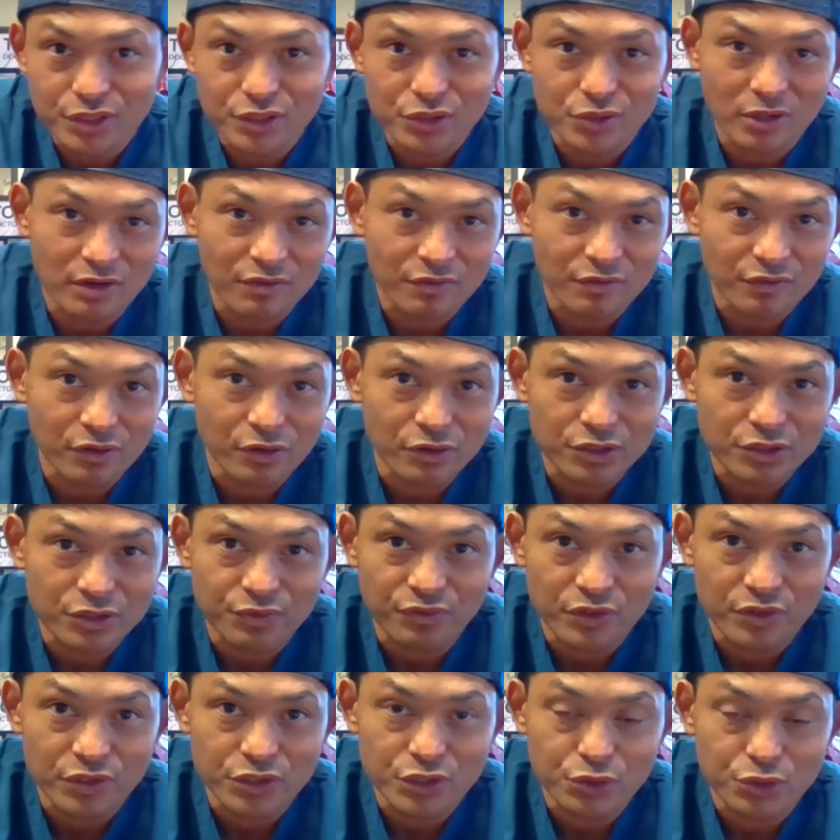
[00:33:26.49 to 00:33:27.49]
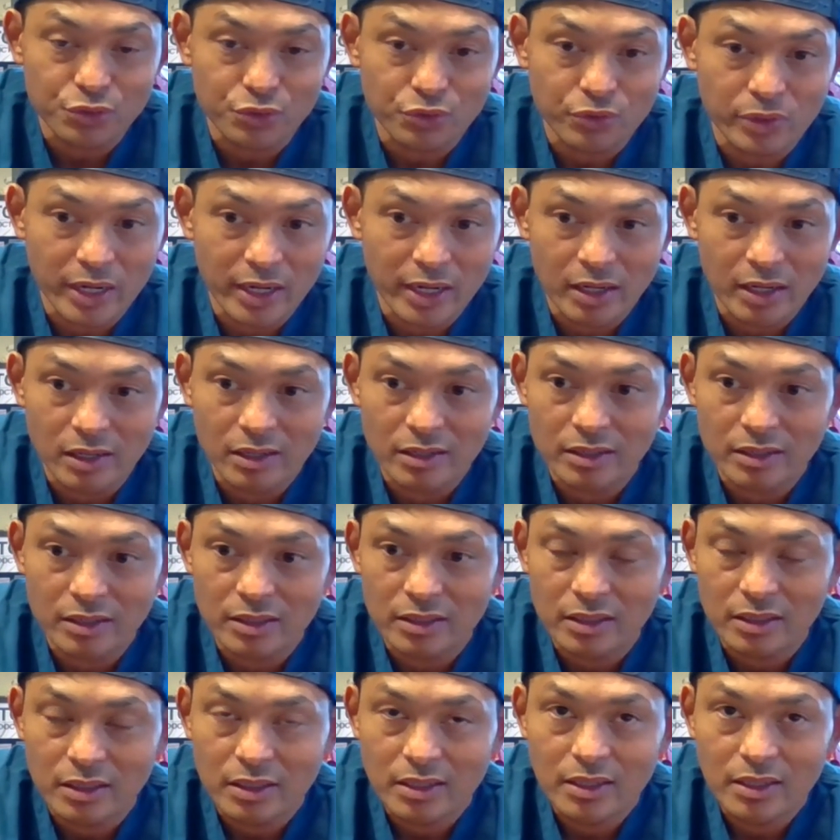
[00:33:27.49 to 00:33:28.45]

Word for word: you got vir- virtual reality,